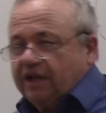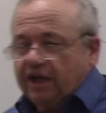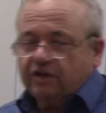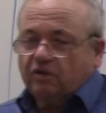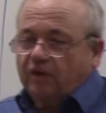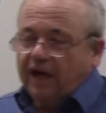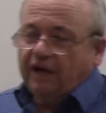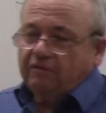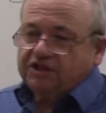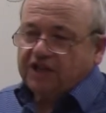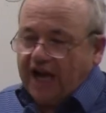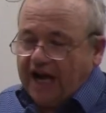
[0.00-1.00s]
the other way,
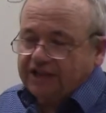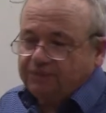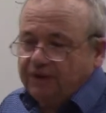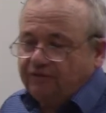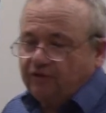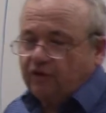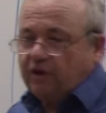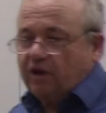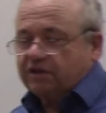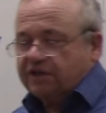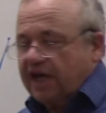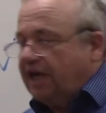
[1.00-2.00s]
which it has been for a
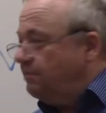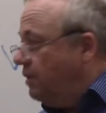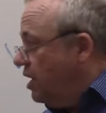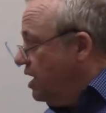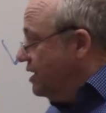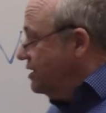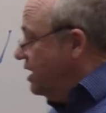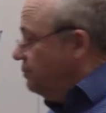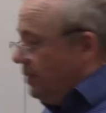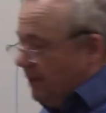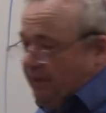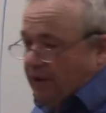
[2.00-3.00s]
long time, then
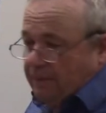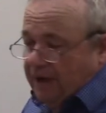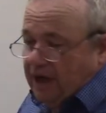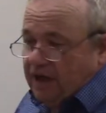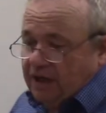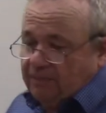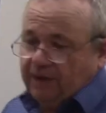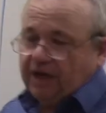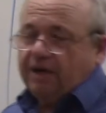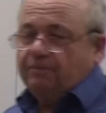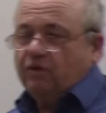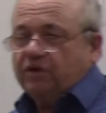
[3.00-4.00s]
people are going to
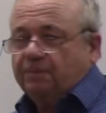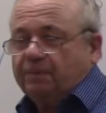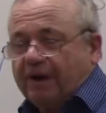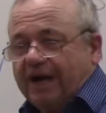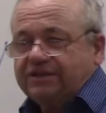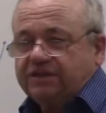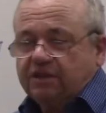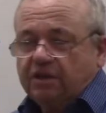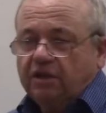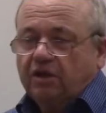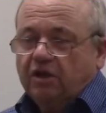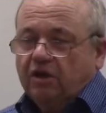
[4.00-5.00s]
become more depressed,
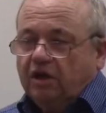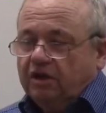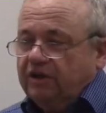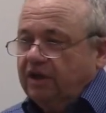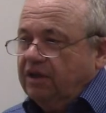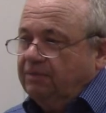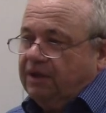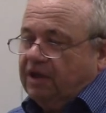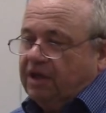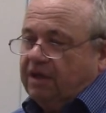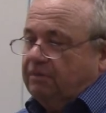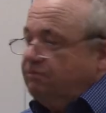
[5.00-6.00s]
they're going to
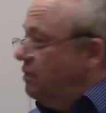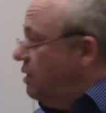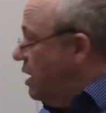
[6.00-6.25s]
become